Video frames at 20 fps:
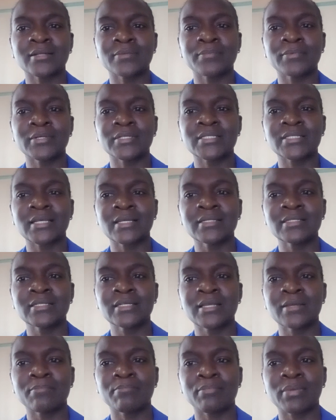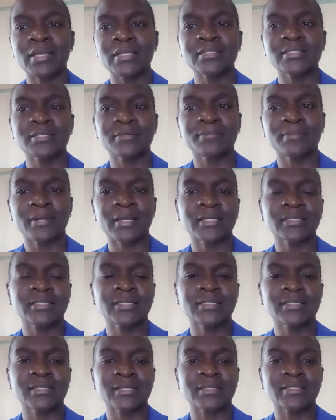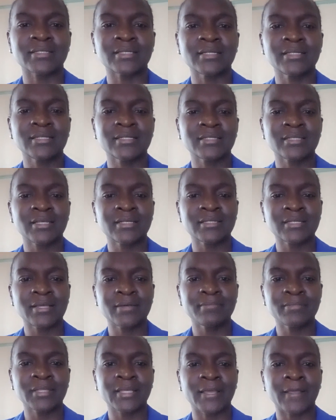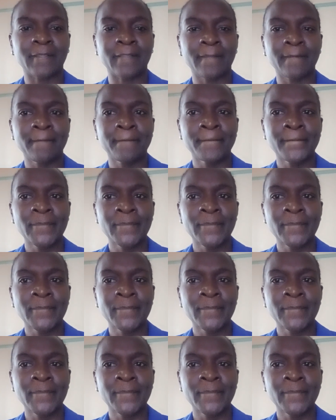representing best practices. It is the same thing.